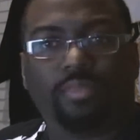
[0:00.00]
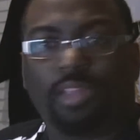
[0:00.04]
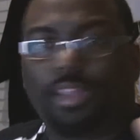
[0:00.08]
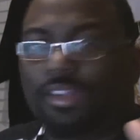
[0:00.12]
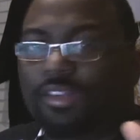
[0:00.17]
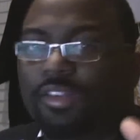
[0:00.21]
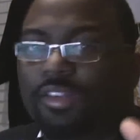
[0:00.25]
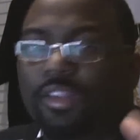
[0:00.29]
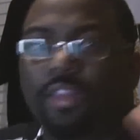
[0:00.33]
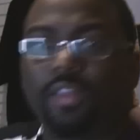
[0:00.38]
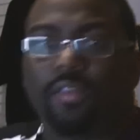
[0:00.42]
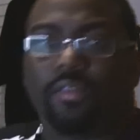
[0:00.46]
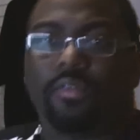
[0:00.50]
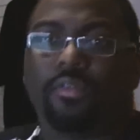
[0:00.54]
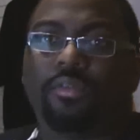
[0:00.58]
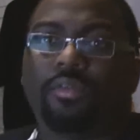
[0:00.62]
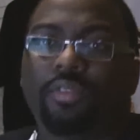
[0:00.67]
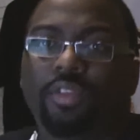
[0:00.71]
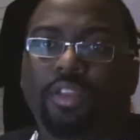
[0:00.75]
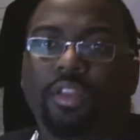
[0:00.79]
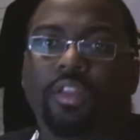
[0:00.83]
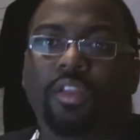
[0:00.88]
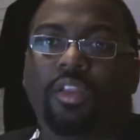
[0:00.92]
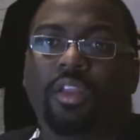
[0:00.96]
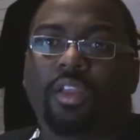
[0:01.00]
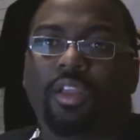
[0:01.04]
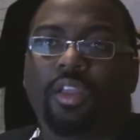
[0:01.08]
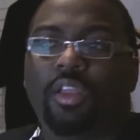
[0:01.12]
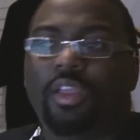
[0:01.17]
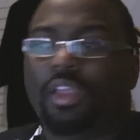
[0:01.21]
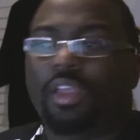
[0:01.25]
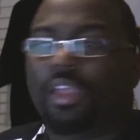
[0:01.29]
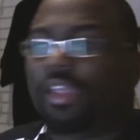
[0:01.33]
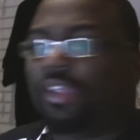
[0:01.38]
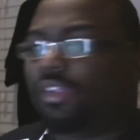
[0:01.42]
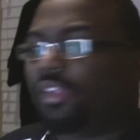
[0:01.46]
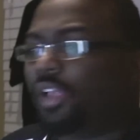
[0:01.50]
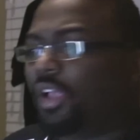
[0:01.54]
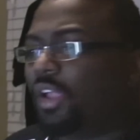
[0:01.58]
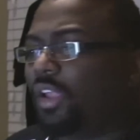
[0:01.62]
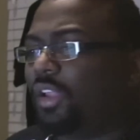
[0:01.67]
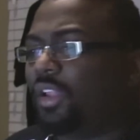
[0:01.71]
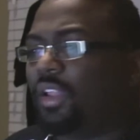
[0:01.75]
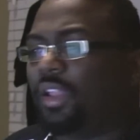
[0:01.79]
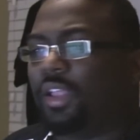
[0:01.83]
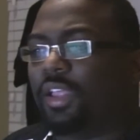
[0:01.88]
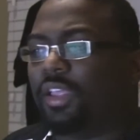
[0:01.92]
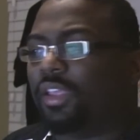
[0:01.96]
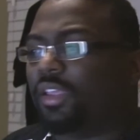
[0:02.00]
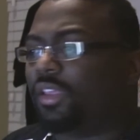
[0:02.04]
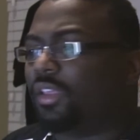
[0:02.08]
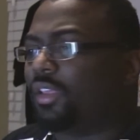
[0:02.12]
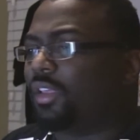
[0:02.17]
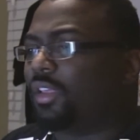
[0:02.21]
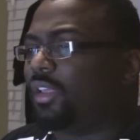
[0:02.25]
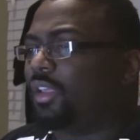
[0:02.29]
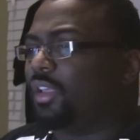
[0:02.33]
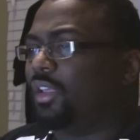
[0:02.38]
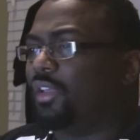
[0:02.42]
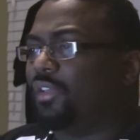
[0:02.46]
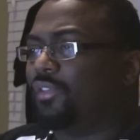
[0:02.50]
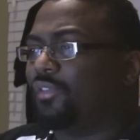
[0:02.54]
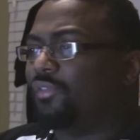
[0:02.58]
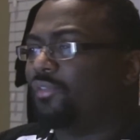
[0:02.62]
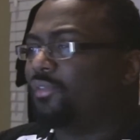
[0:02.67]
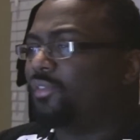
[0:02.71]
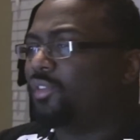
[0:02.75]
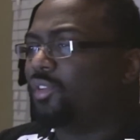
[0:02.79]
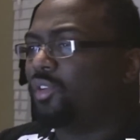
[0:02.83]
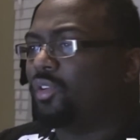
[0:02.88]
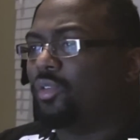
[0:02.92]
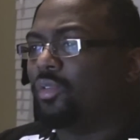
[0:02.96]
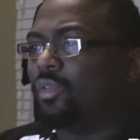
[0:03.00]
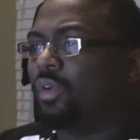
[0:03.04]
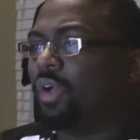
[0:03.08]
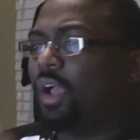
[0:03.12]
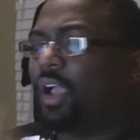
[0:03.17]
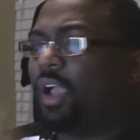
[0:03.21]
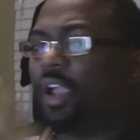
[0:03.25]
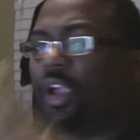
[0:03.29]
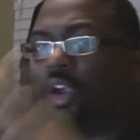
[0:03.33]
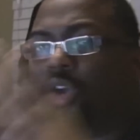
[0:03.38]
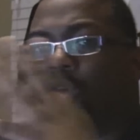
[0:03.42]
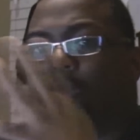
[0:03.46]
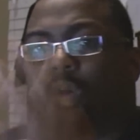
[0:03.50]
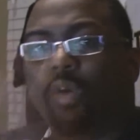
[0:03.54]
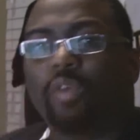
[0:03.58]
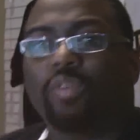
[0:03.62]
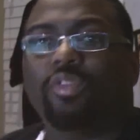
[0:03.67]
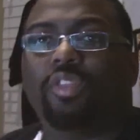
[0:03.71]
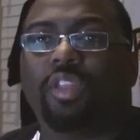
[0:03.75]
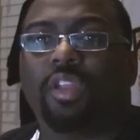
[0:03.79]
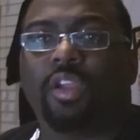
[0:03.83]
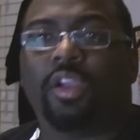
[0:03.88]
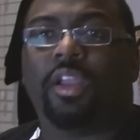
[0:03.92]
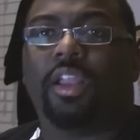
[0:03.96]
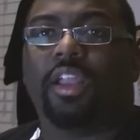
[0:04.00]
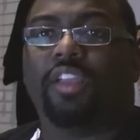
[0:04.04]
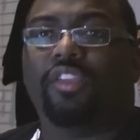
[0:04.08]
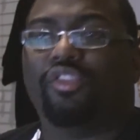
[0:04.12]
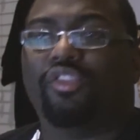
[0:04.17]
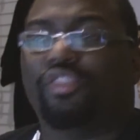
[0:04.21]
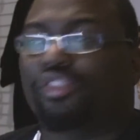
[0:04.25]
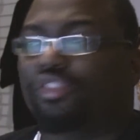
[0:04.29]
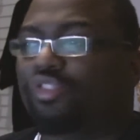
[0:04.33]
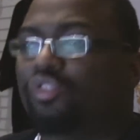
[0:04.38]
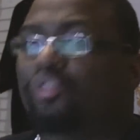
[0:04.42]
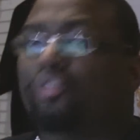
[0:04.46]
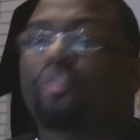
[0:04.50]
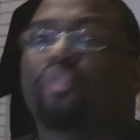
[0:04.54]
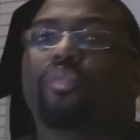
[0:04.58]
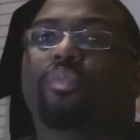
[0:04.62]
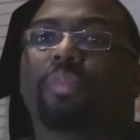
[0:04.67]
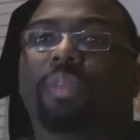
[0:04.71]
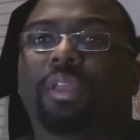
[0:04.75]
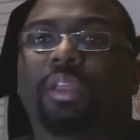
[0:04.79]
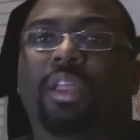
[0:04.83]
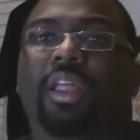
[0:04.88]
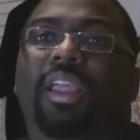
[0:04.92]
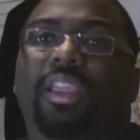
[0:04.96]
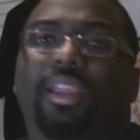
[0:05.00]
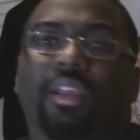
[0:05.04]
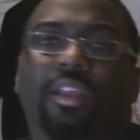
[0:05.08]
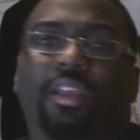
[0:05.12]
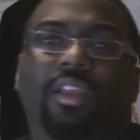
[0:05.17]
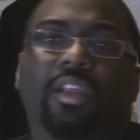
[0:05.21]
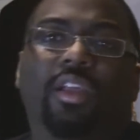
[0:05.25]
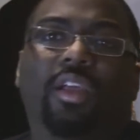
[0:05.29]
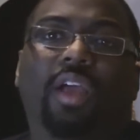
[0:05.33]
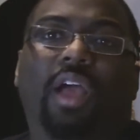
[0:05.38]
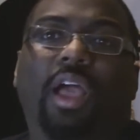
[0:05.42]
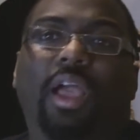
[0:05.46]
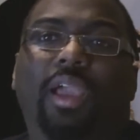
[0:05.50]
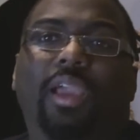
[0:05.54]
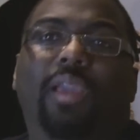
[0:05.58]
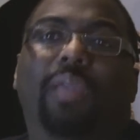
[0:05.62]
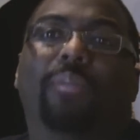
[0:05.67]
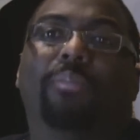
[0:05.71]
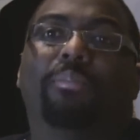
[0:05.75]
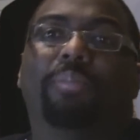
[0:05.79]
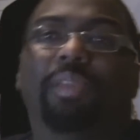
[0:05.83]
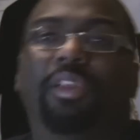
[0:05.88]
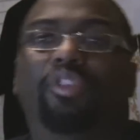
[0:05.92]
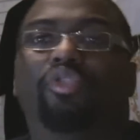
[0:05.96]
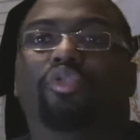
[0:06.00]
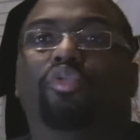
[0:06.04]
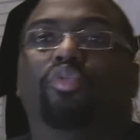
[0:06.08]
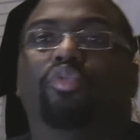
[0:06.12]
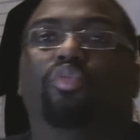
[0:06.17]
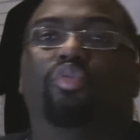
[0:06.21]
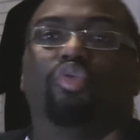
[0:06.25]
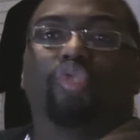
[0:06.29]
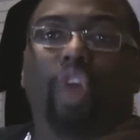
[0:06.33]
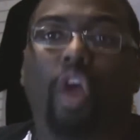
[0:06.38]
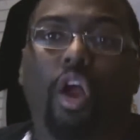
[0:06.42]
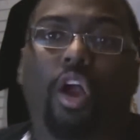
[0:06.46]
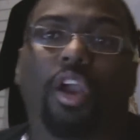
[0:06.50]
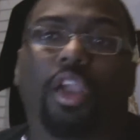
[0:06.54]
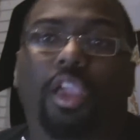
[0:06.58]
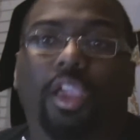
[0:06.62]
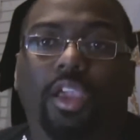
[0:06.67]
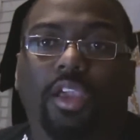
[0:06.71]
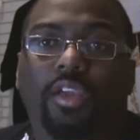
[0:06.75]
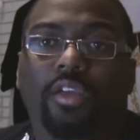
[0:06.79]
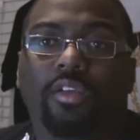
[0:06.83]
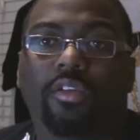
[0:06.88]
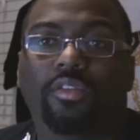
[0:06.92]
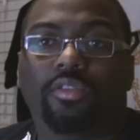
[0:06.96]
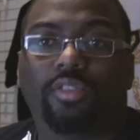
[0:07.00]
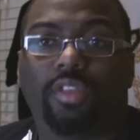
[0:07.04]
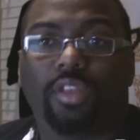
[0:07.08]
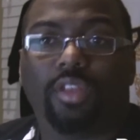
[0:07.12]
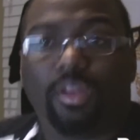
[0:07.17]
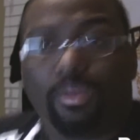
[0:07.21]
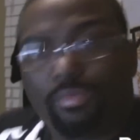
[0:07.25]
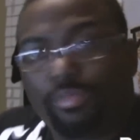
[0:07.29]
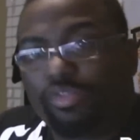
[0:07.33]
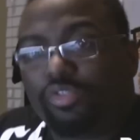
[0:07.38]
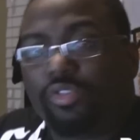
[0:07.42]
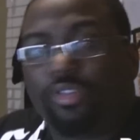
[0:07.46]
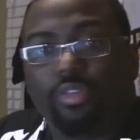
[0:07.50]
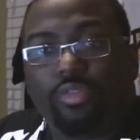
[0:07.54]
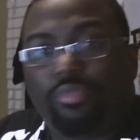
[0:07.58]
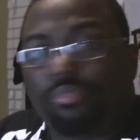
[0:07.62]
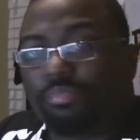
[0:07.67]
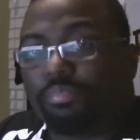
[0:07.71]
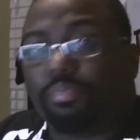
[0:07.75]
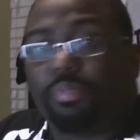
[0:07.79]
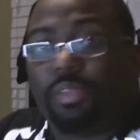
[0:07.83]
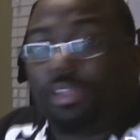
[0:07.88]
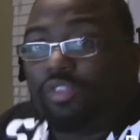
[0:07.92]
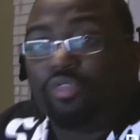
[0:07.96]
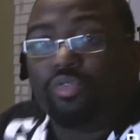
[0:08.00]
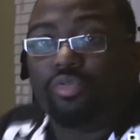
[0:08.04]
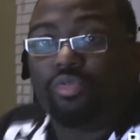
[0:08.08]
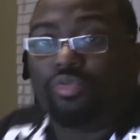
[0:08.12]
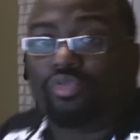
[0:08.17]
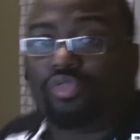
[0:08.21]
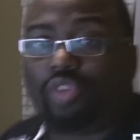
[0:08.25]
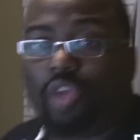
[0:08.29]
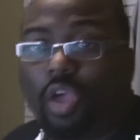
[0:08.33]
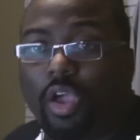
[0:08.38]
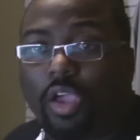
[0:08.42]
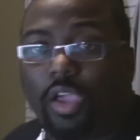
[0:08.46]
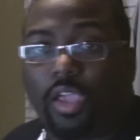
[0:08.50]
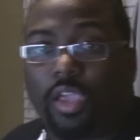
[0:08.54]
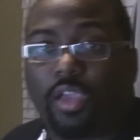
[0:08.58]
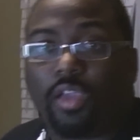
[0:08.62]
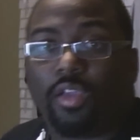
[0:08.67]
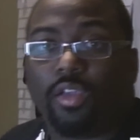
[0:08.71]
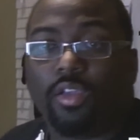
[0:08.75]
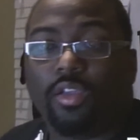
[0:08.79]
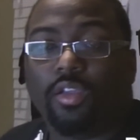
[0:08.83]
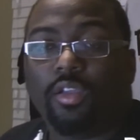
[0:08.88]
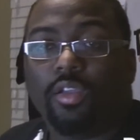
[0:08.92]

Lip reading: That's it. It's kind of like if, I go out there and I just do me. Like, I can beat you jogging. Then I'm just going to beat you jogging.